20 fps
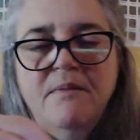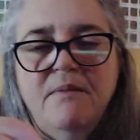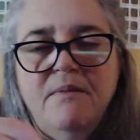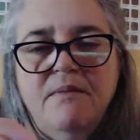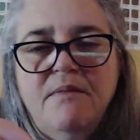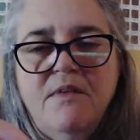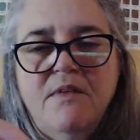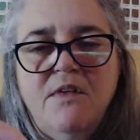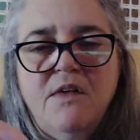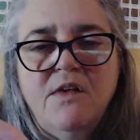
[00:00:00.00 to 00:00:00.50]

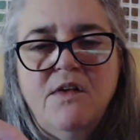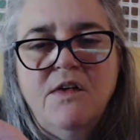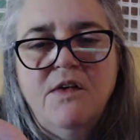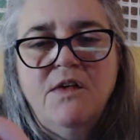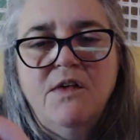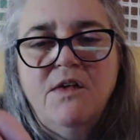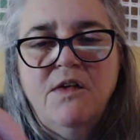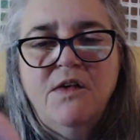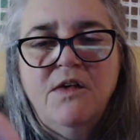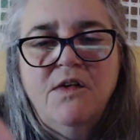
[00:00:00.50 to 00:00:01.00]
So
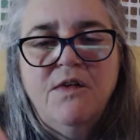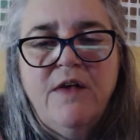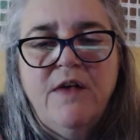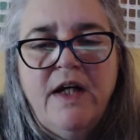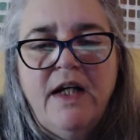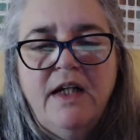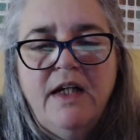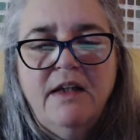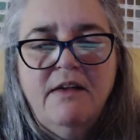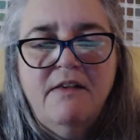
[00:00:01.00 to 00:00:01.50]
you
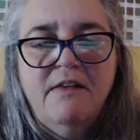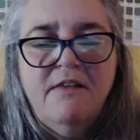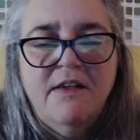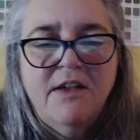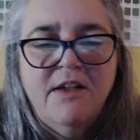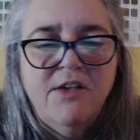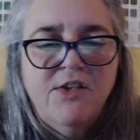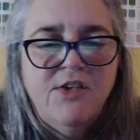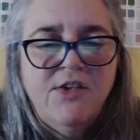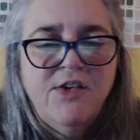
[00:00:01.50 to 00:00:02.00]
hand
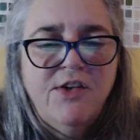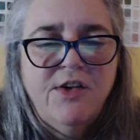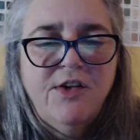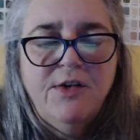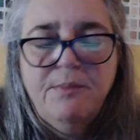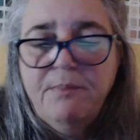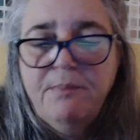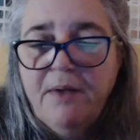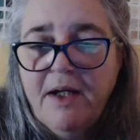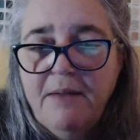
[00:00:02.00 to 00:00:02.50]
stitch
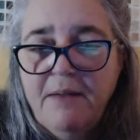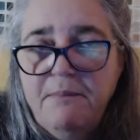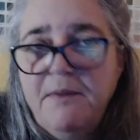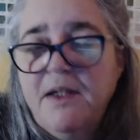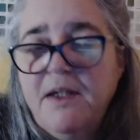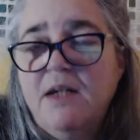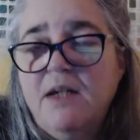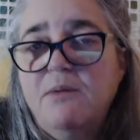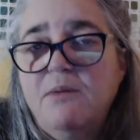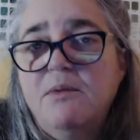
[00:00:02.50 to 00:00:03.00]
your
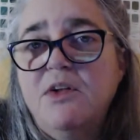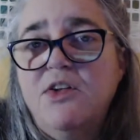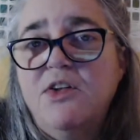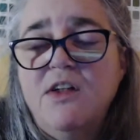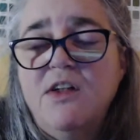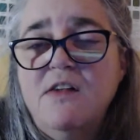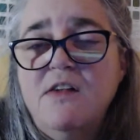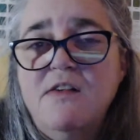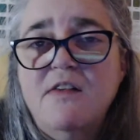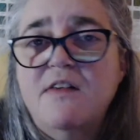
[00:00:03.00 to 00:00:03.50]
piping in, which
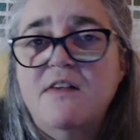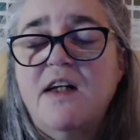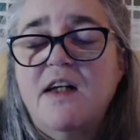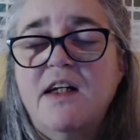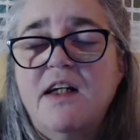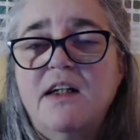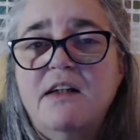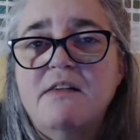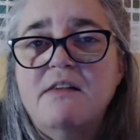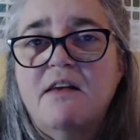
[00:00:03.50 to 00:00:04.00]
doesn't
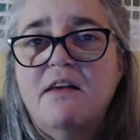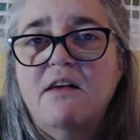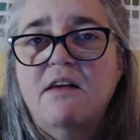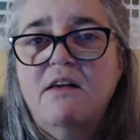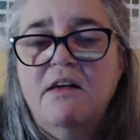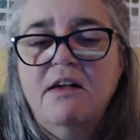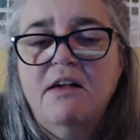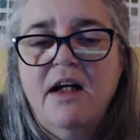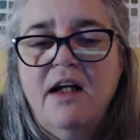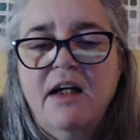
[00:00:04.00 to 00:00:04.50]
take as
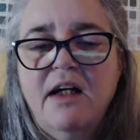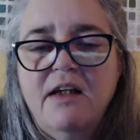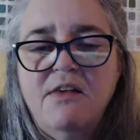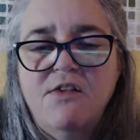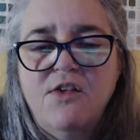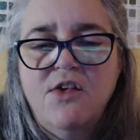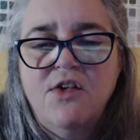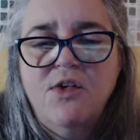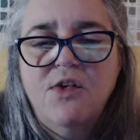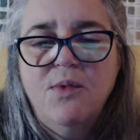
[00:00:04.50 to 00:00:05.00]
long
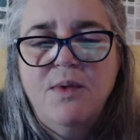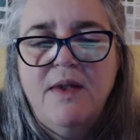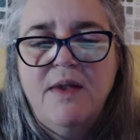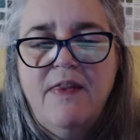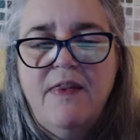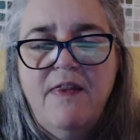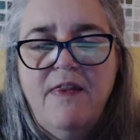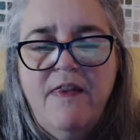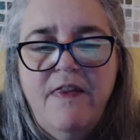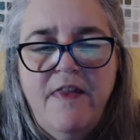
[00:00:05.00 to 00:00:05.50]
as you would
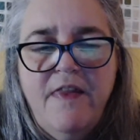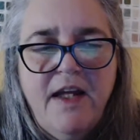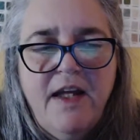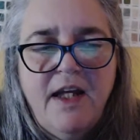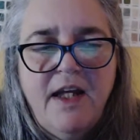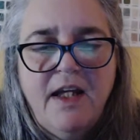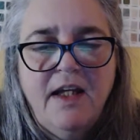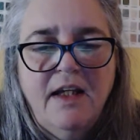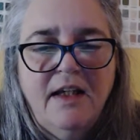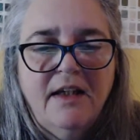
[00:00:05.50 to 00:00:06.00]

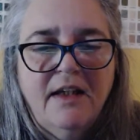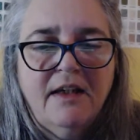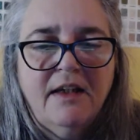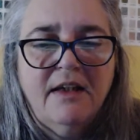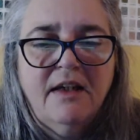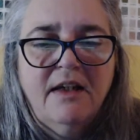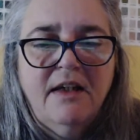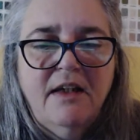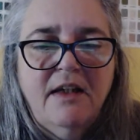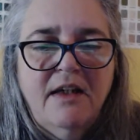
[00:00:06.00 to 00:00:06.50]
think,
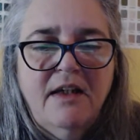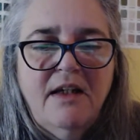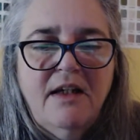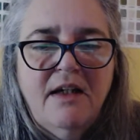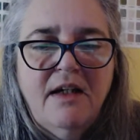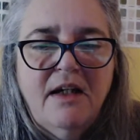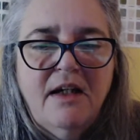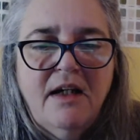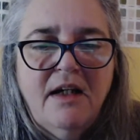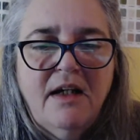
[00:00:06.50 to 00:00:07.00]

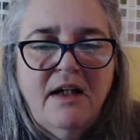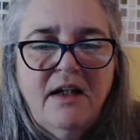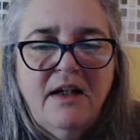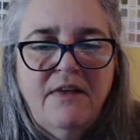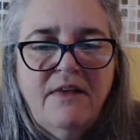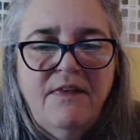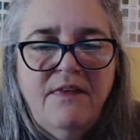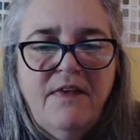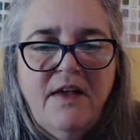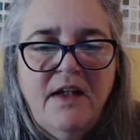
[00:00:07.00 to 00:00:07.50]

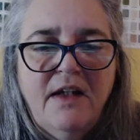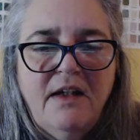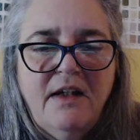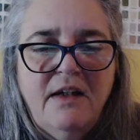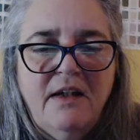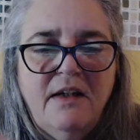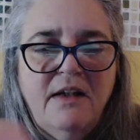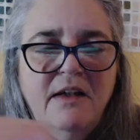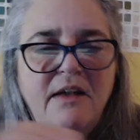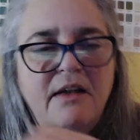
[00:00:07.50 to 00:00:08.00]
and
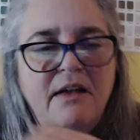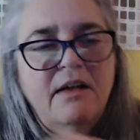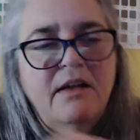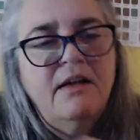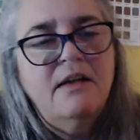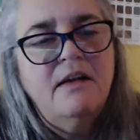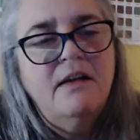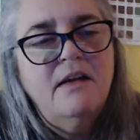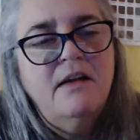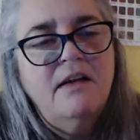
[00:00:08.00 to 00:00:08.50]

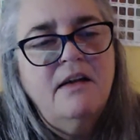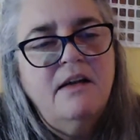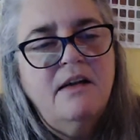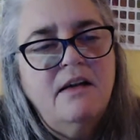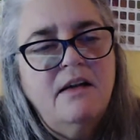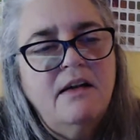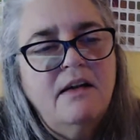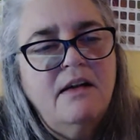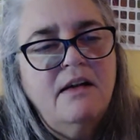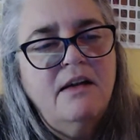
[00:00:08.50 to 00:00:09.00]
then
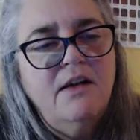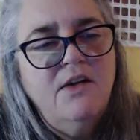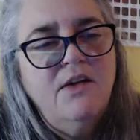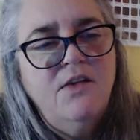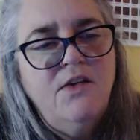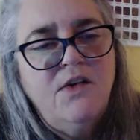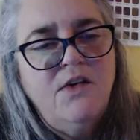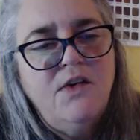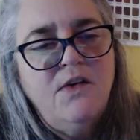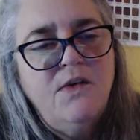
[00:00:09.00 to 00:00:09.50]
you
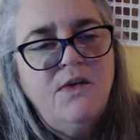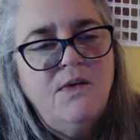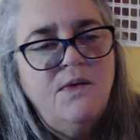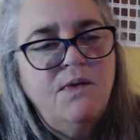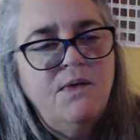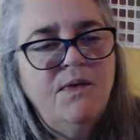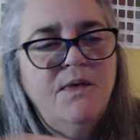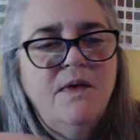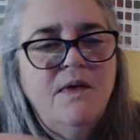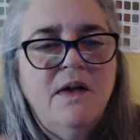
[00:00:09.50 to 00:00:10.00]

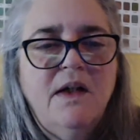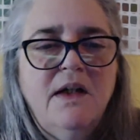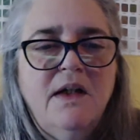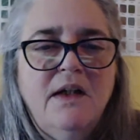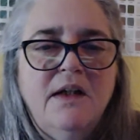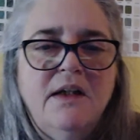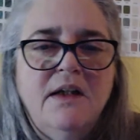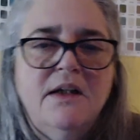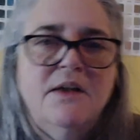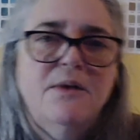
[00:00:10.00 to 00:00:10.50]
do a
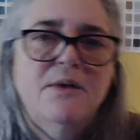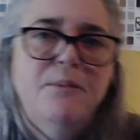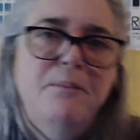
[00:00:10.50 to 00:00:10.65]
little